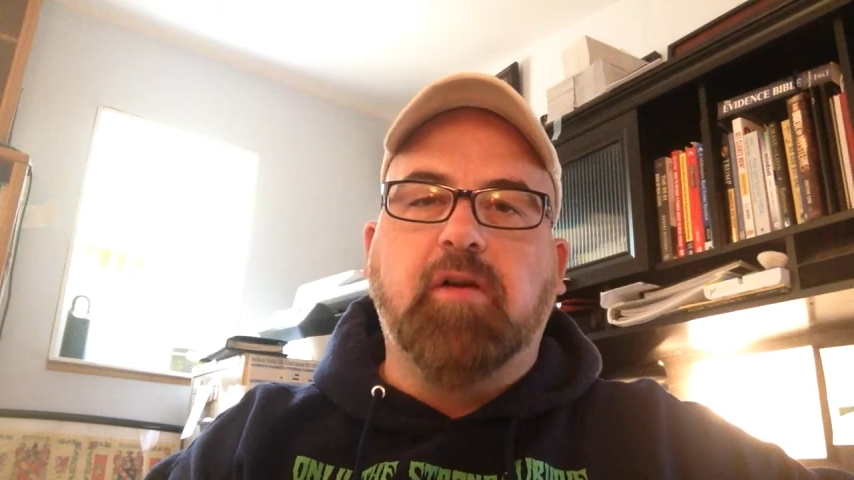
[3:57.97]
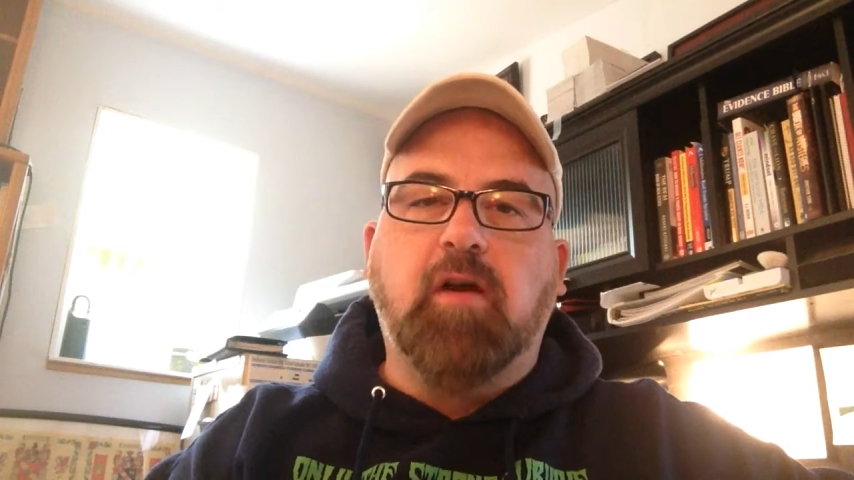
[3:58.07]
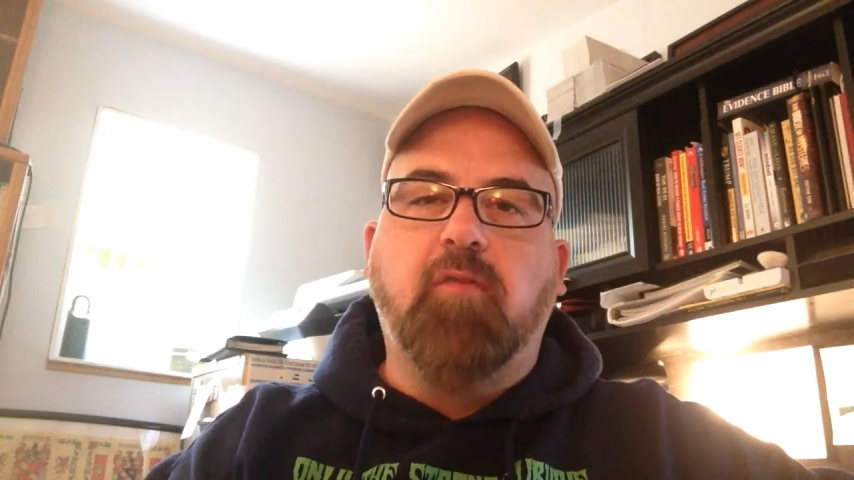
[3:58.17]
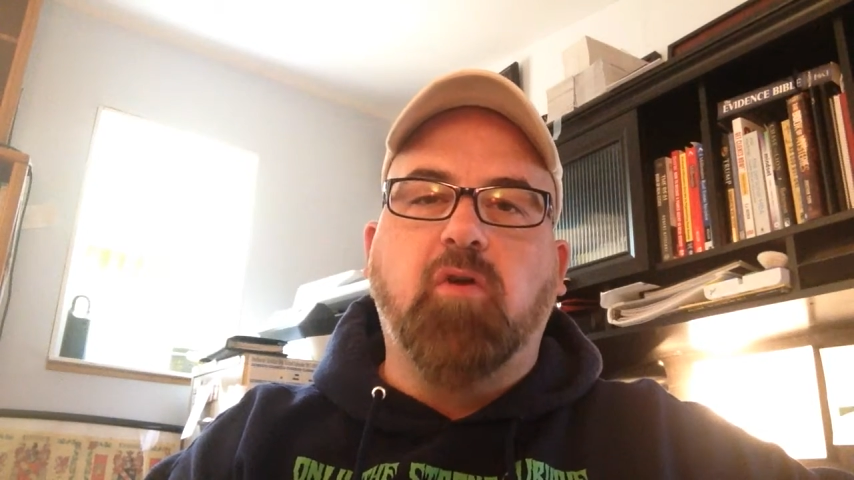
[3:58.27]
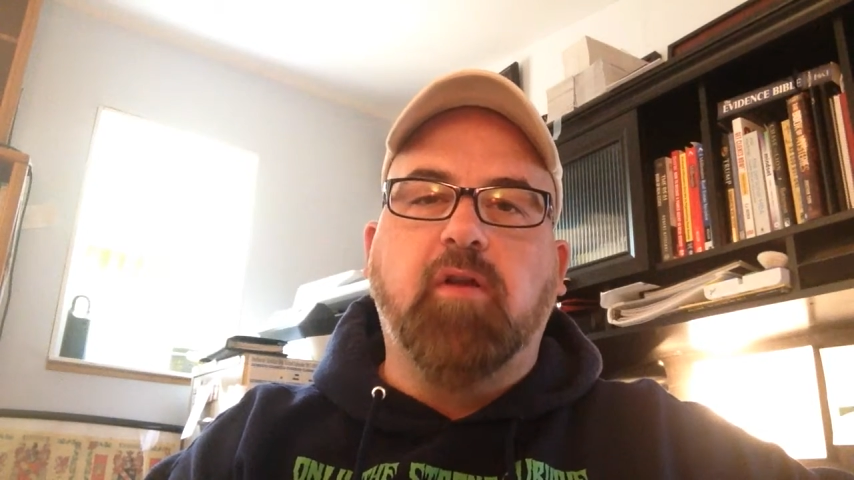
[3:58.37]
to
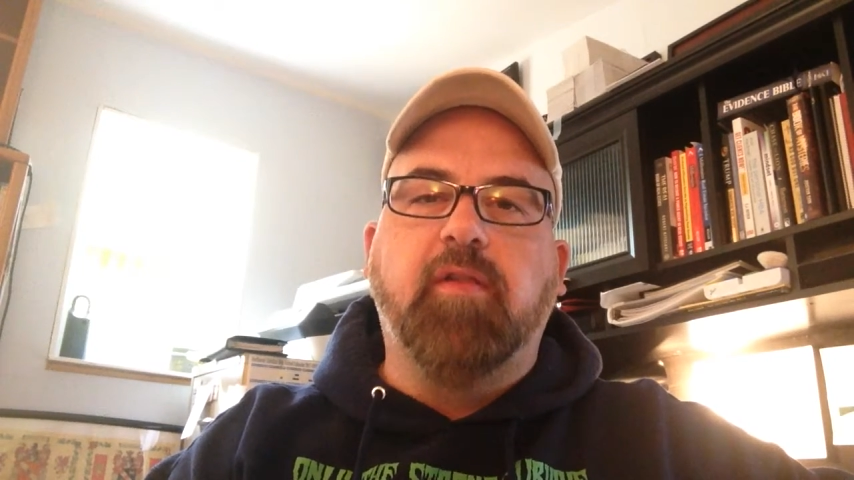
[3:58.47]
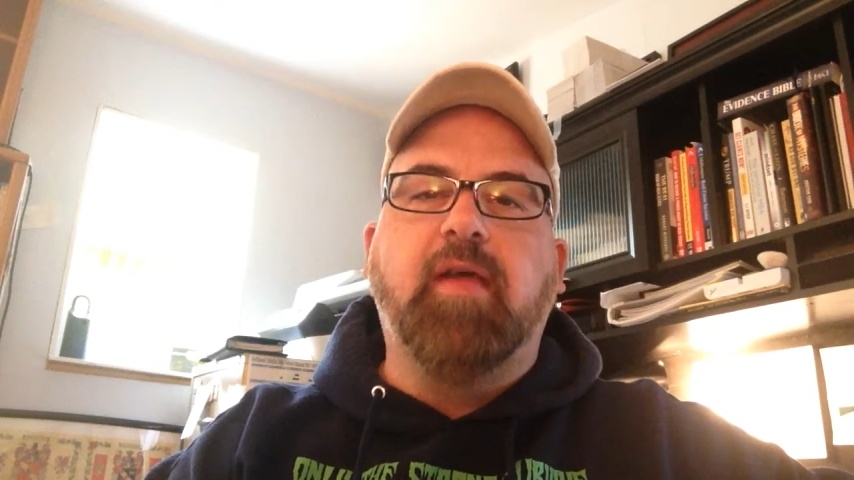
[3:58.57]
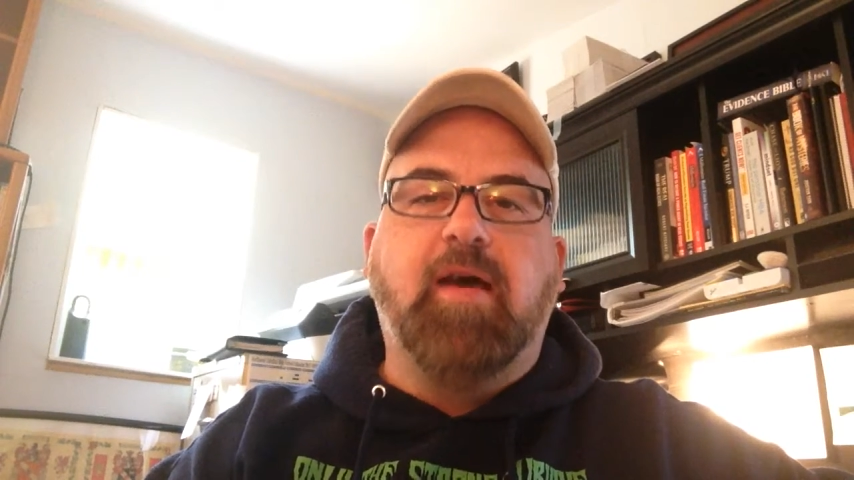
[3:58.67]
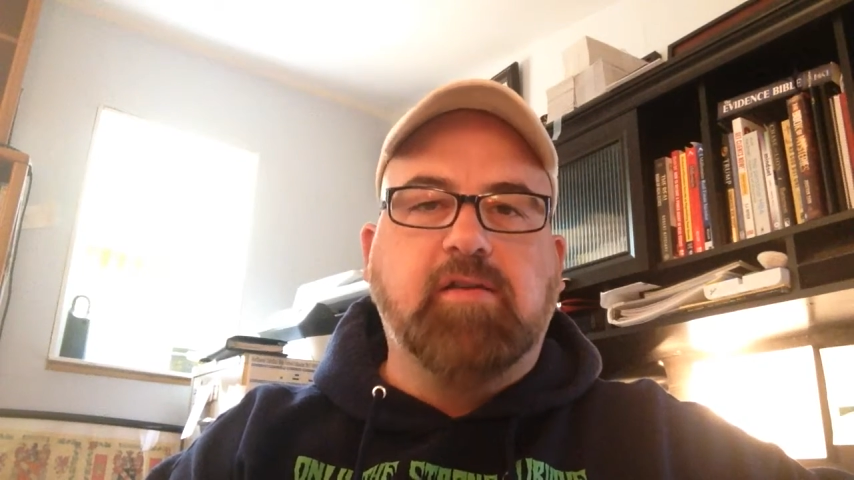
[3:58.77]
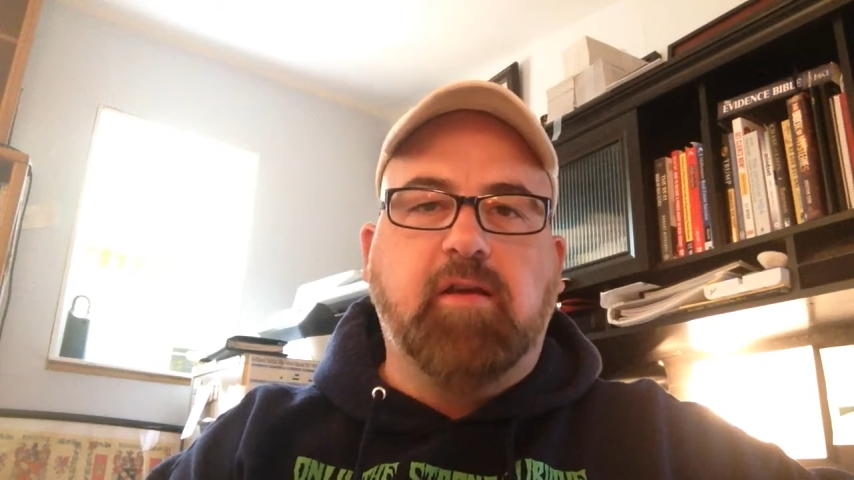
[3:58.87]
cover it
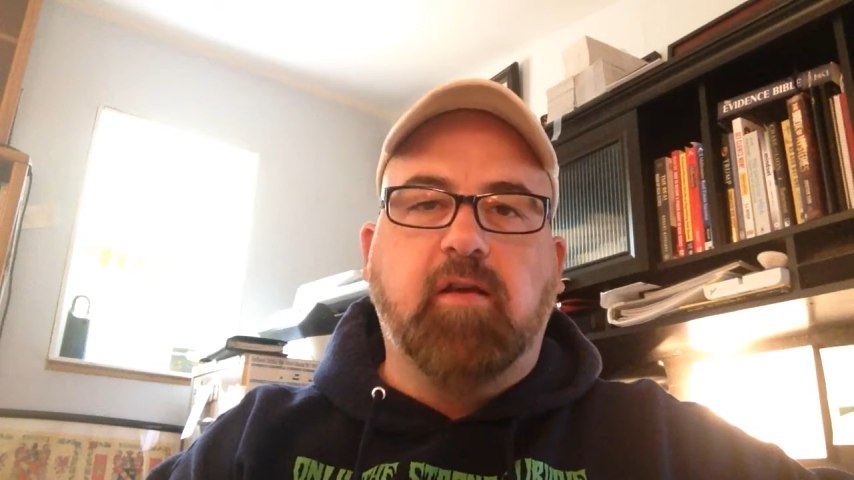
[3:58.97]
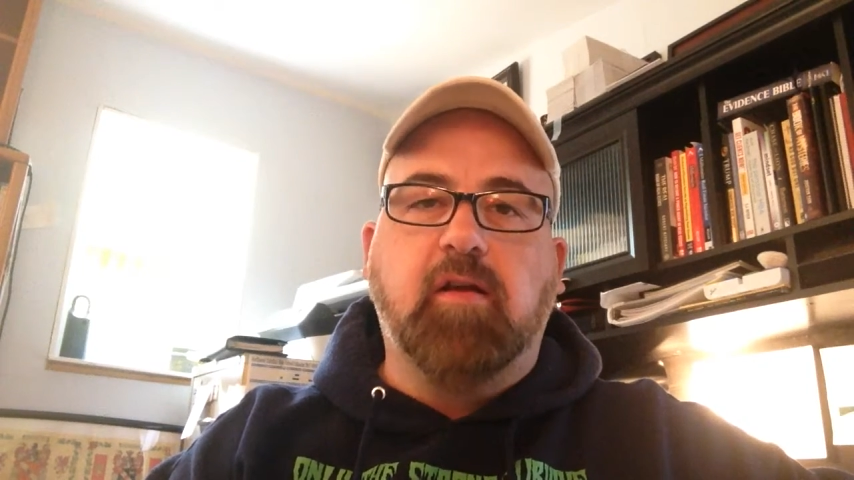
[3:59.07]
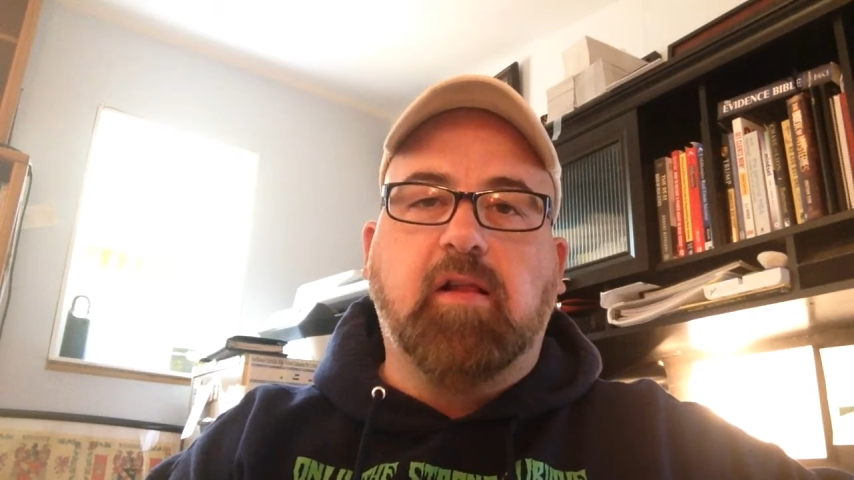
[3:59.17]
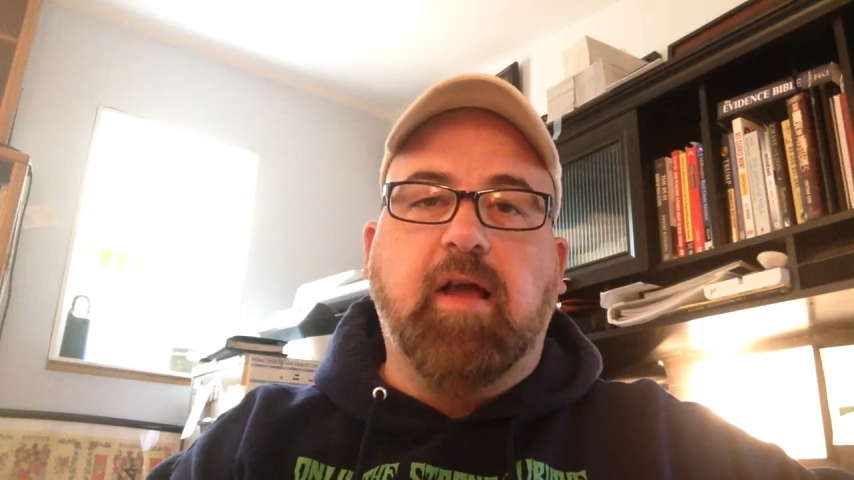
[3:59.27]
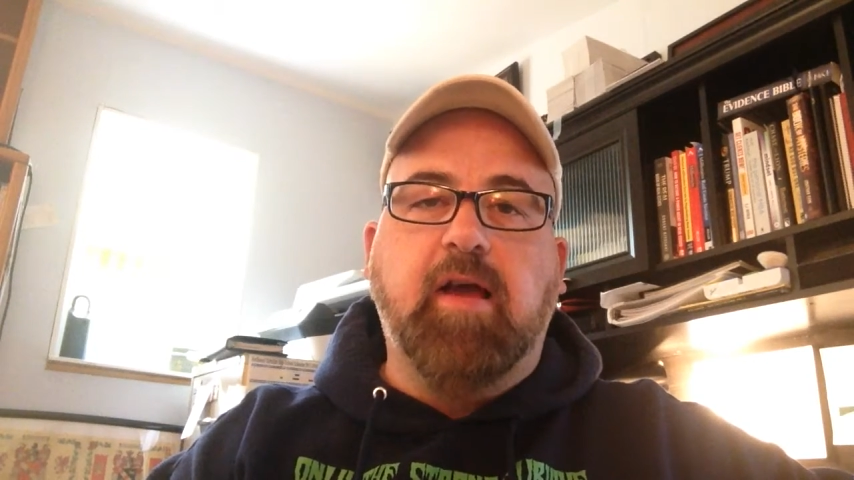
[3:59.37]
that day
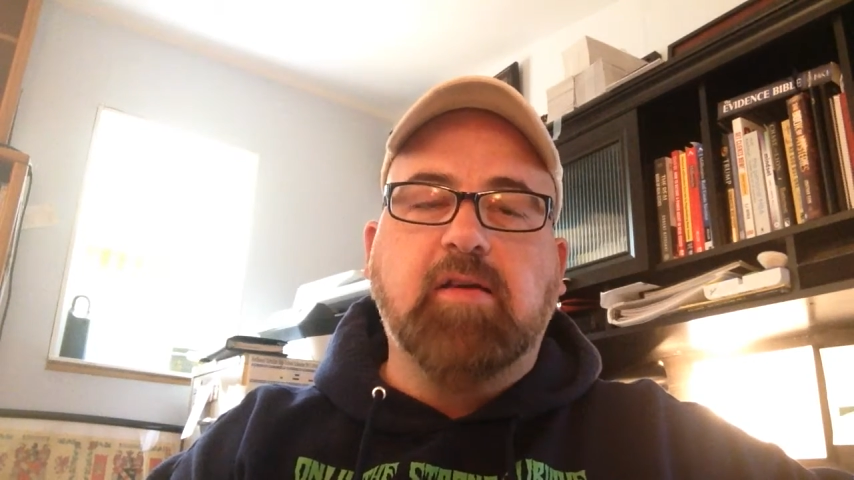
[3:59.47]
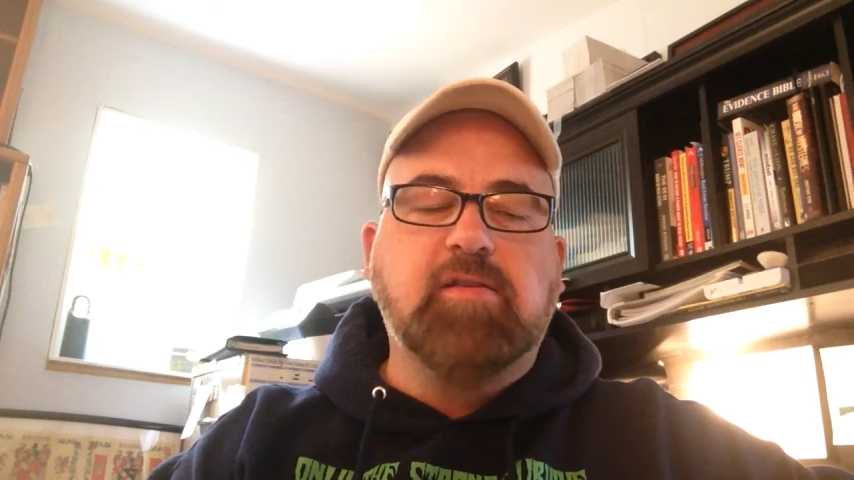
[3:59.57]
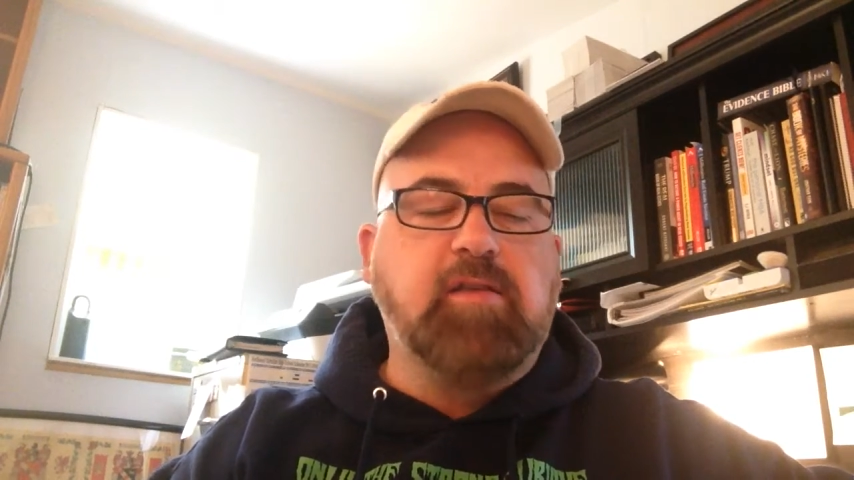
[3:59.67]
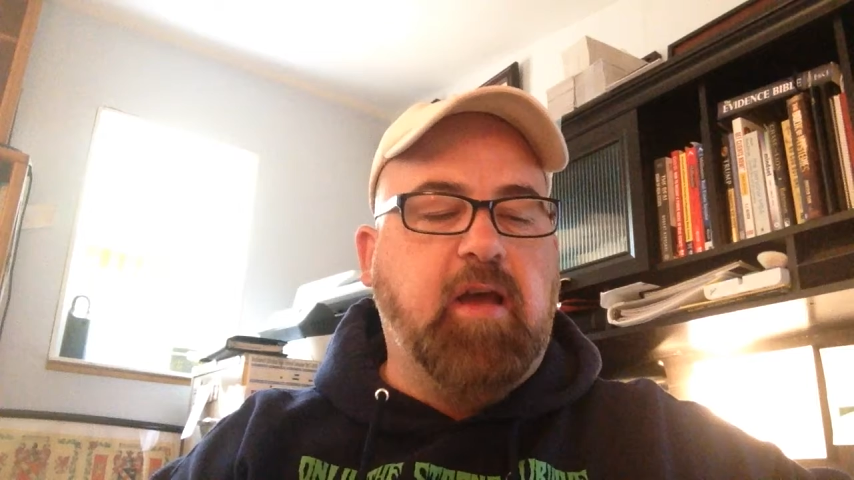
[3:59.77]
in class,